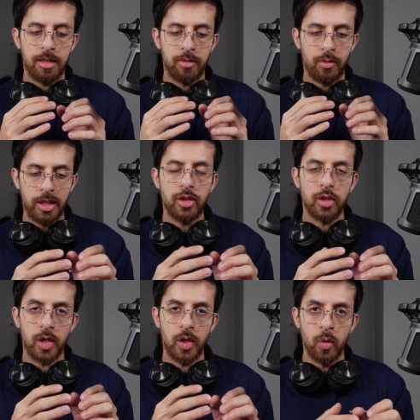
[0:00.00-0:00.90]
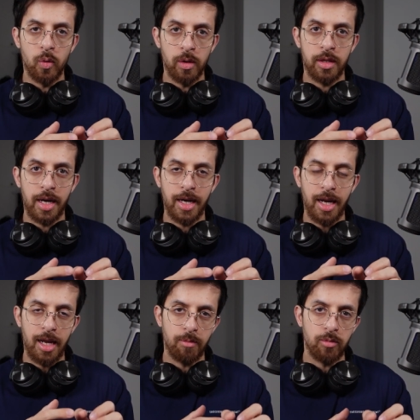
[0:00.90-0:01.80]
reach a goal that I
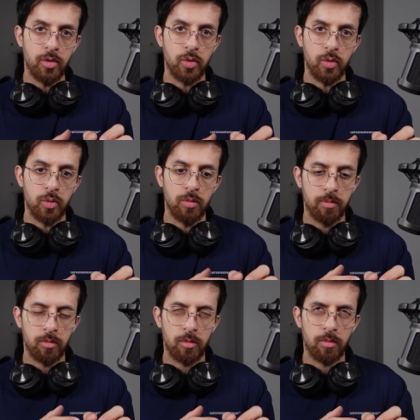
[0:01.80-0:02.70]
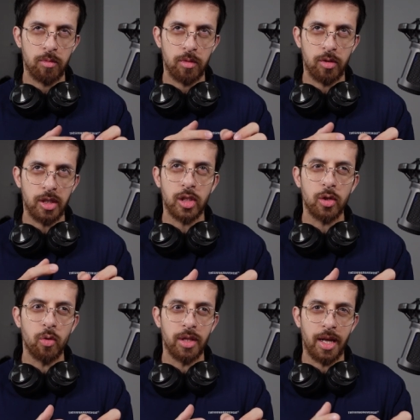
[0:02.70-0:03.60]
aim to reach a
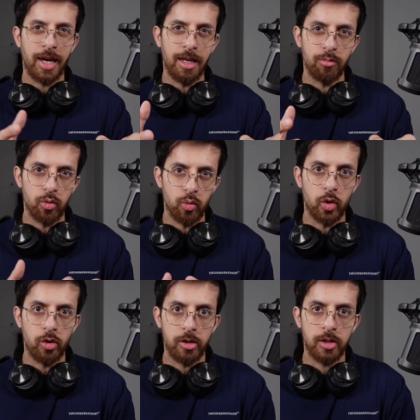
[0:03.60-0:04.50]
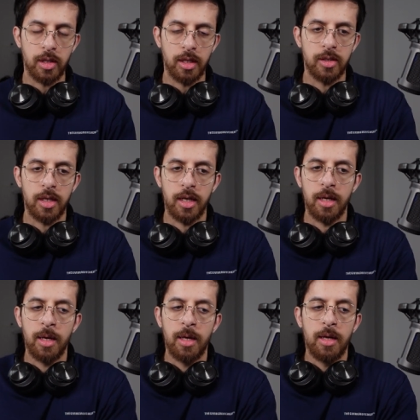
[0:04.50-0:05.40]
goal that I aim towards, let's say.